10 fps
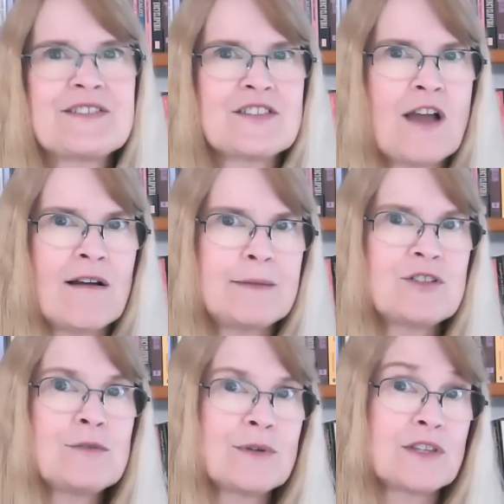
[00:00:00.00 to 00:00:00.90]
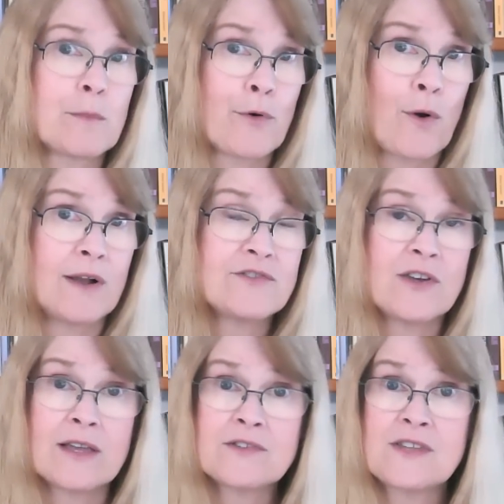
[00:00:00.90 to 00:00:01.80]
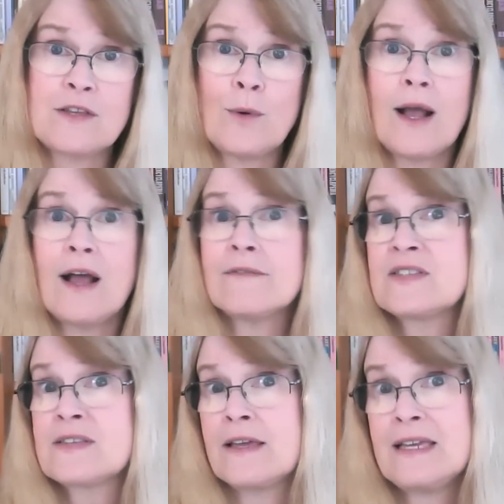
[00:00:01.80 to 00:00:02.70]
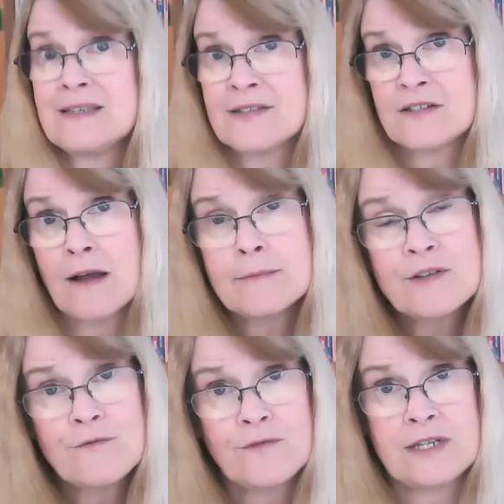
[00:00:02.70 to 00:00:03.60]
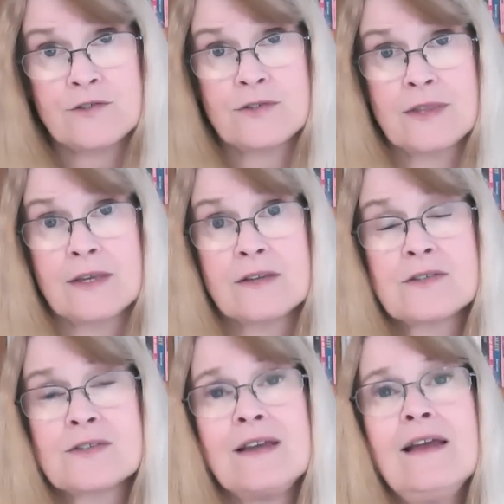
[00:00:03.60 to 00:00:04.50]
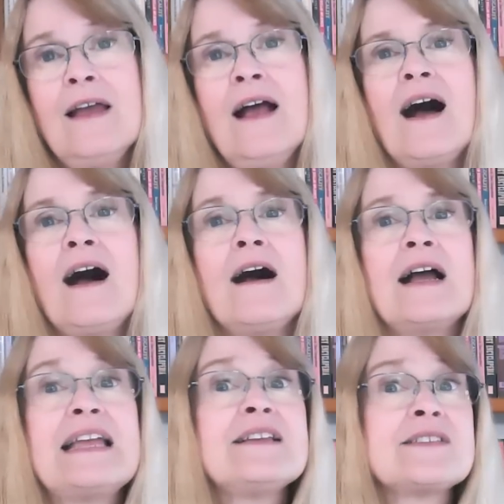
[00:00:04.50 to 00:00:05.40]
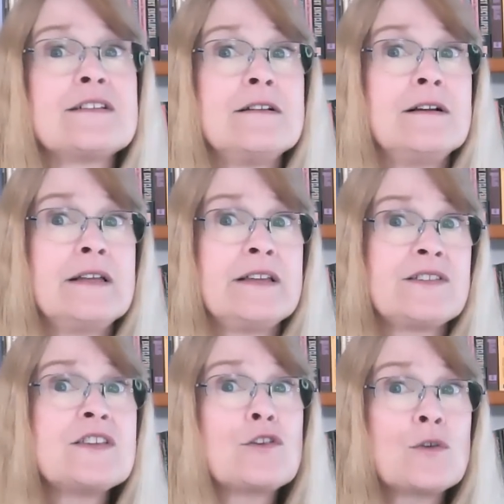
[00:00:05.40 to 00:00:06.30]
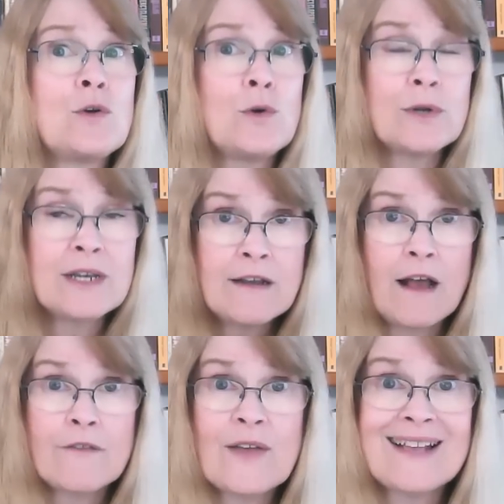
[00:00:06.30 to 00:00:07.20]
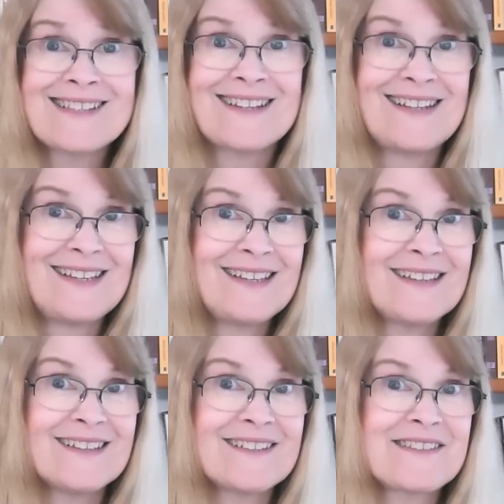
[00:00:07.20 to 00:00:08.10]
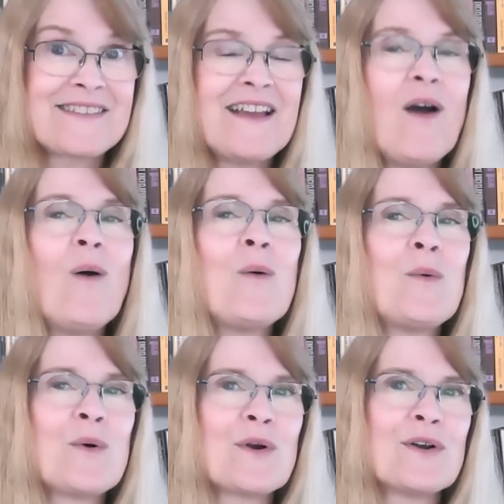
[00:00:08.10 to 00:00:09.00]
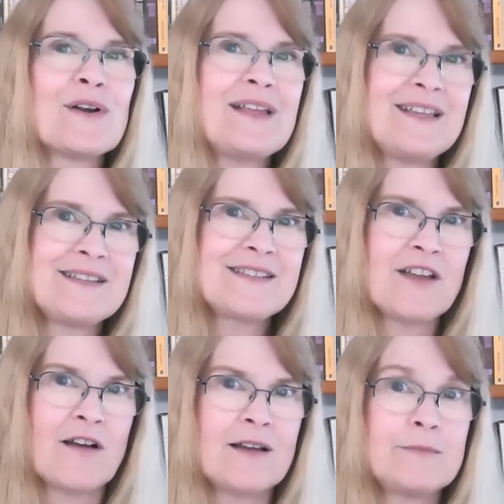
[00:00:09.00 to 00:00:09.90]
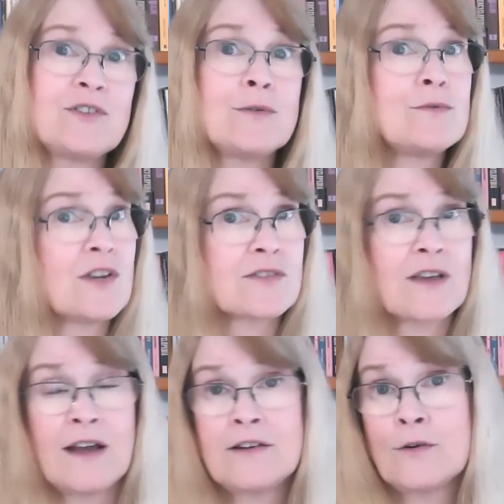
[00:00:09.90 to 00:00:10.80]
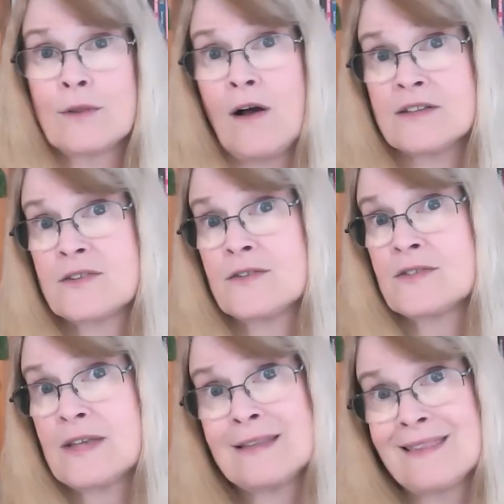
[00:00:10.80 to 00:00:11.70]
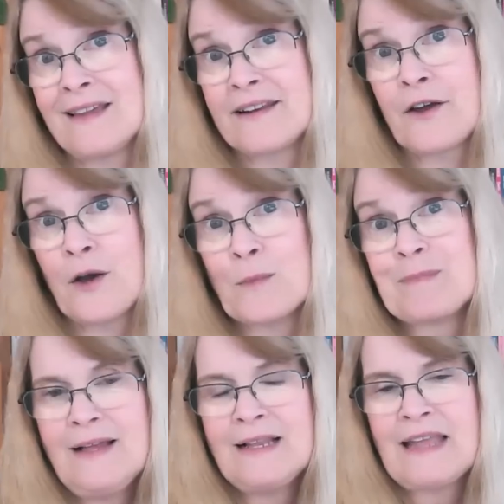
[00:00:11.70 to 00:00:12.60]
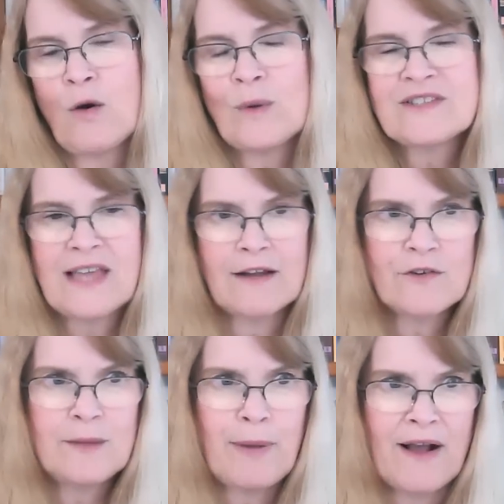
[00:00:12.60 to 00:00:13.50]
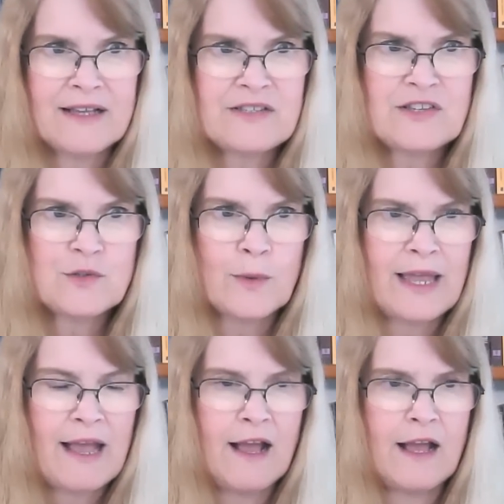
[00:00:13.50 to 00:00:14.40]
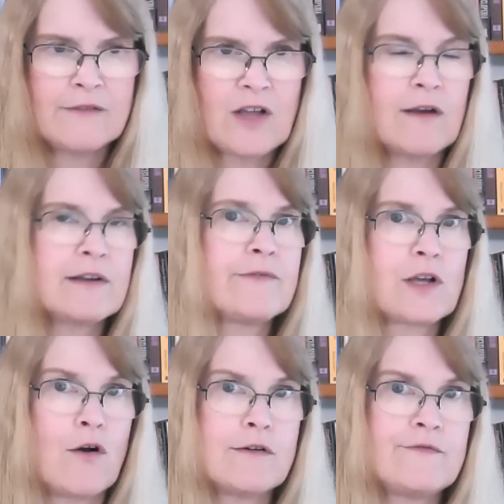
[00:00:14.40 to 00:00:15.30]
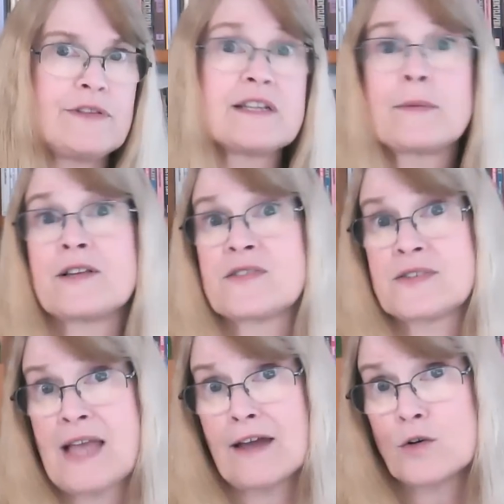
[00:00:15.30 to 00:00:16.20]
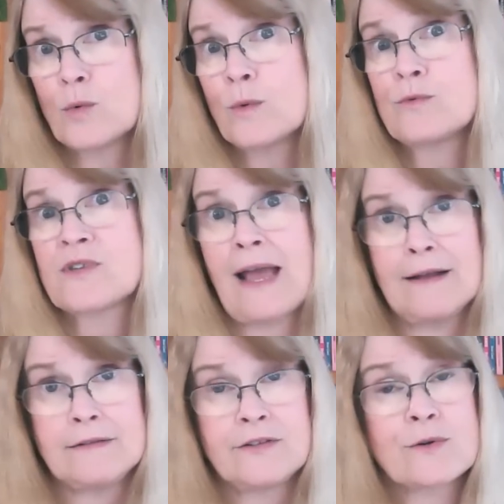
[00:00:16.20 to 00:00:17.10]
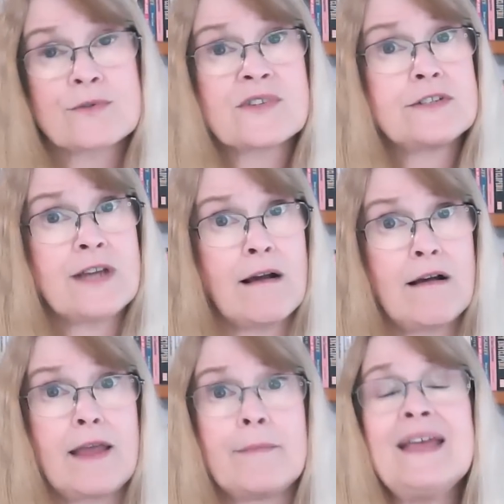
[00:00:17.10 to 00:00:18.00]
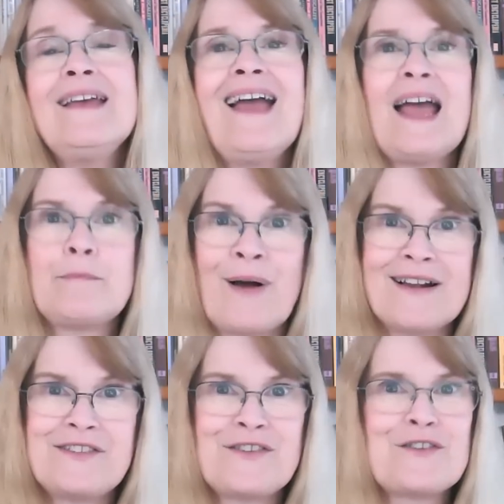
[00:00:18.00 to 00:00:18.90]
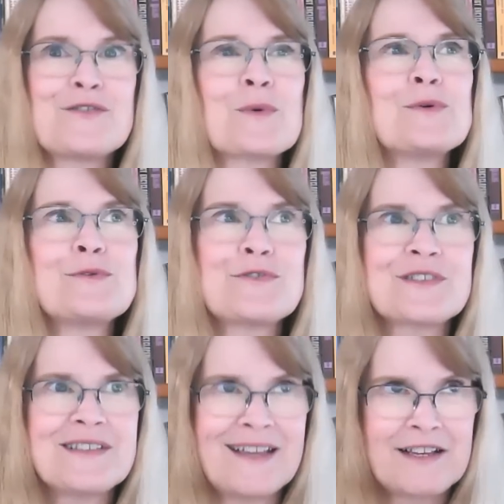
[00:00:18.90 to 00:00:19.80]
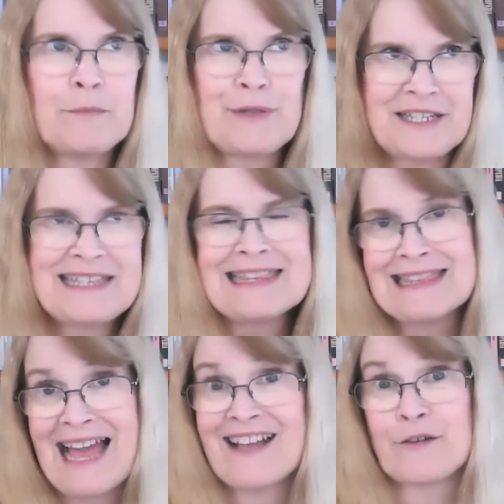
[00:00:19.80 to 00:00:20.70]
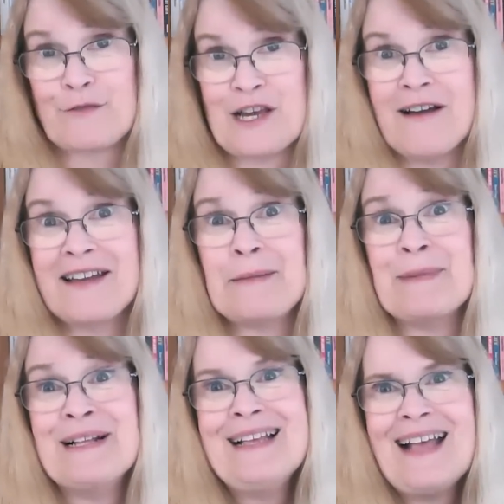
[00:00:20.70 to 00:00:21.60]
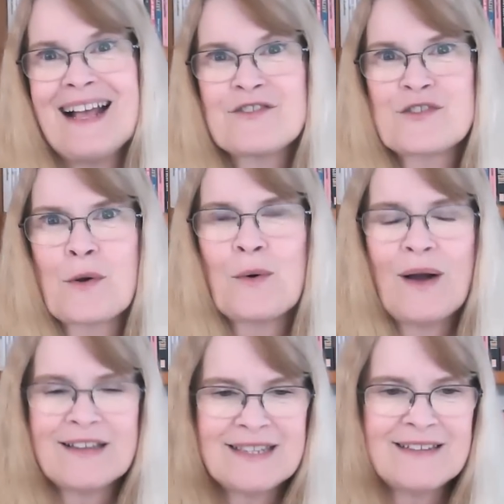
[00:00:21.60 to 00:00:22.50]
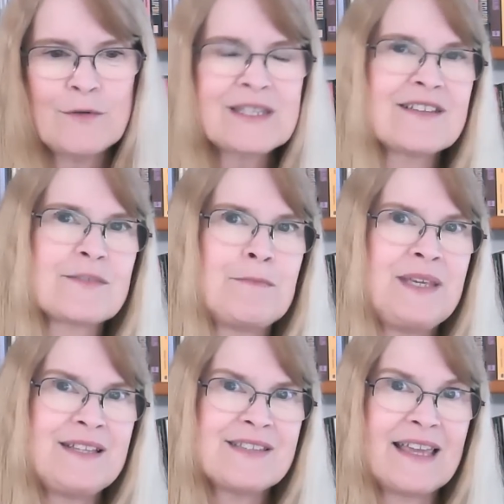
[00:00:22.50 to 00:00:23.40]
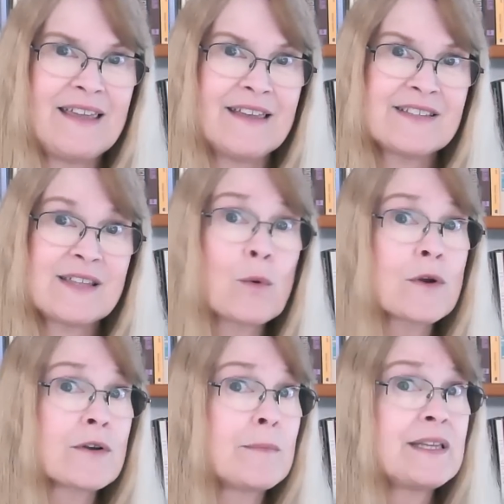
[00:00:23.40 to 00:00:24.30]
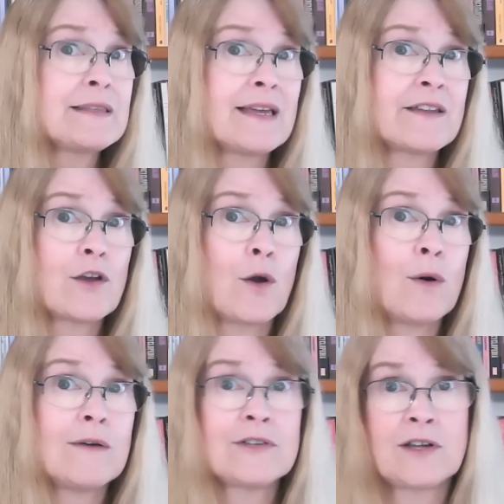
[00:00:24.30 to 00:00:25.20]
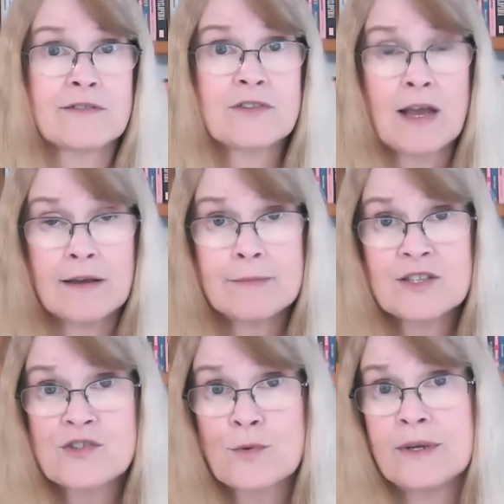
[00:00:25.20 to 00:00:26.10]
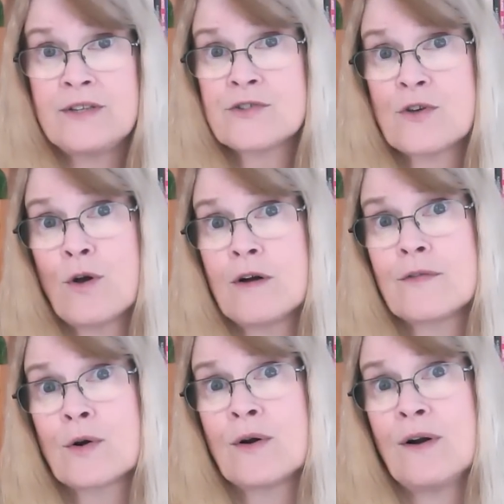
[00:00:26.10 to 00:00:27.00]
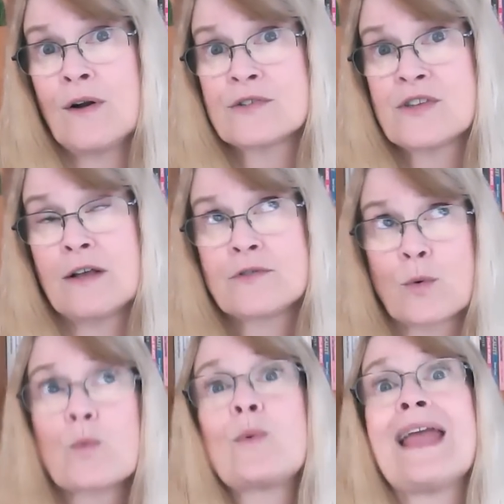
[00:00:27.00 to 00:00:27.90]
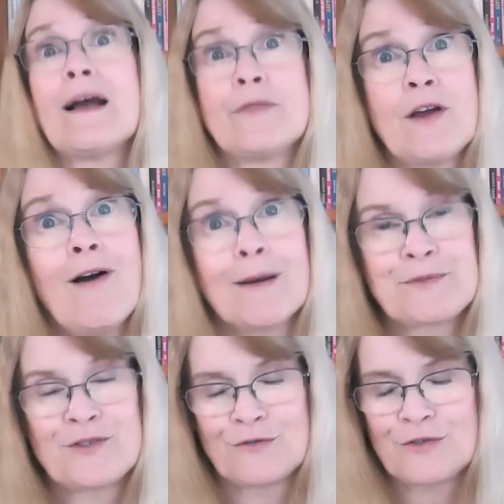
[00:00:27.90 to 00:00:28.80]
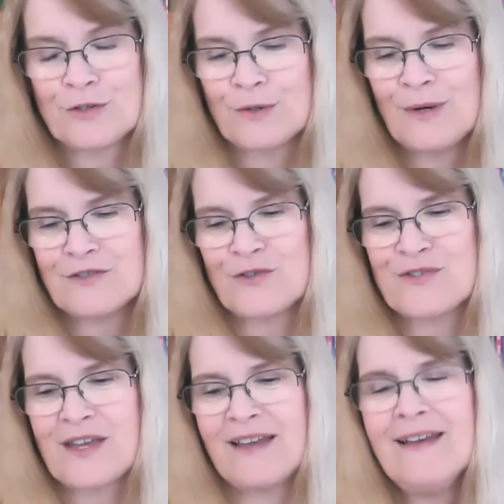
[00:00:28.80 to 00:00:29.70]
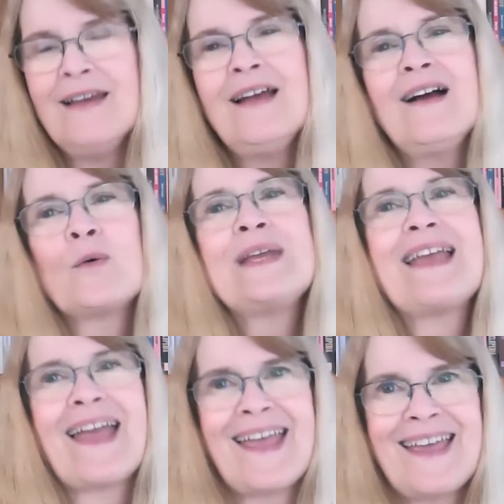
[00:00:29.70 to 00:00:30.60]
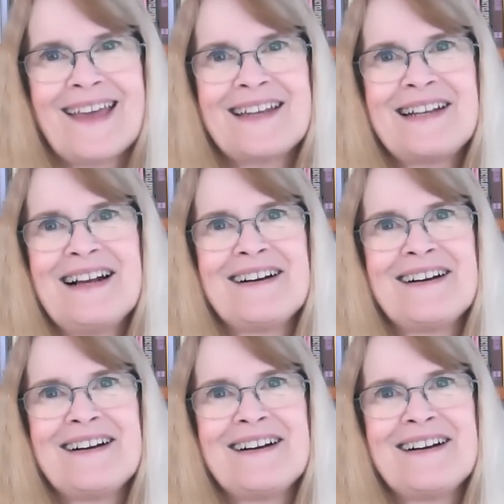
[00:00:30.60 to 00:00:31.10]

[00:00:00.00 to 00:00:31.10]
a time to look at the projects that you have and say, is it time to finish this? Is it good enough as it is? Or is it time to just cut your losses and let it go? Now, with Saturn and Pisces, we have kind of a conflict because Saturn rules calendars and time, and Pisces rules a complete lack of time. And so I think what this means is that we're going to be letting go of a lot of time constraints over ourselves, or we have the option to, I should say. We can